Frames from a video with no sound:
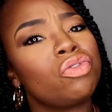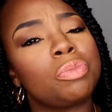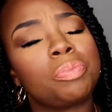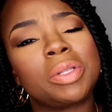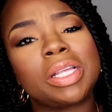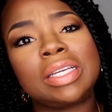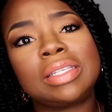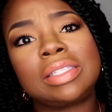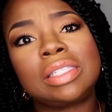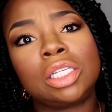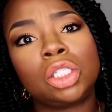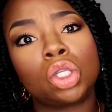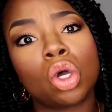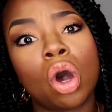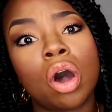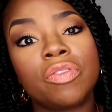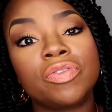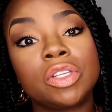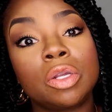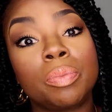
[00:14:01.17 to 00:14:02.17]
replace these
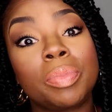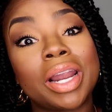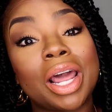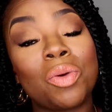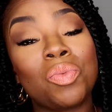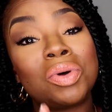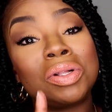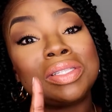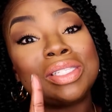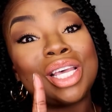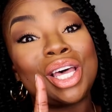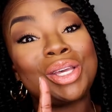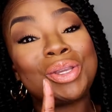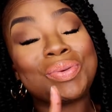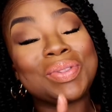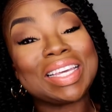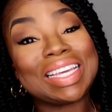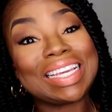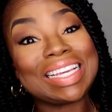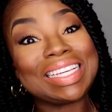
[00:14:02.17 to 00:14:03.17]
often, but I will tell
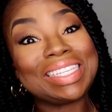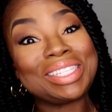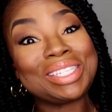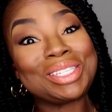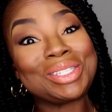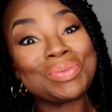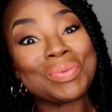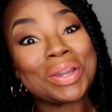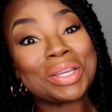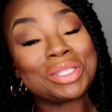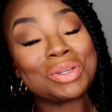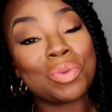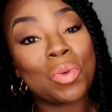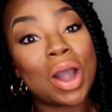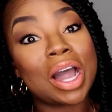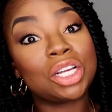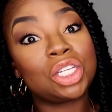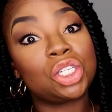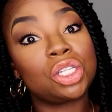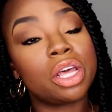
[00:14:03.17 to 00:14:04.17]
you the easiest way to
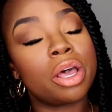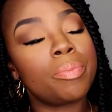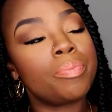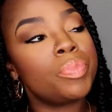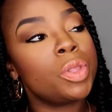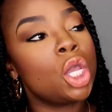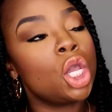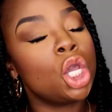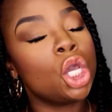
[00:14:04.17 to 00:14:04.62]
wash them.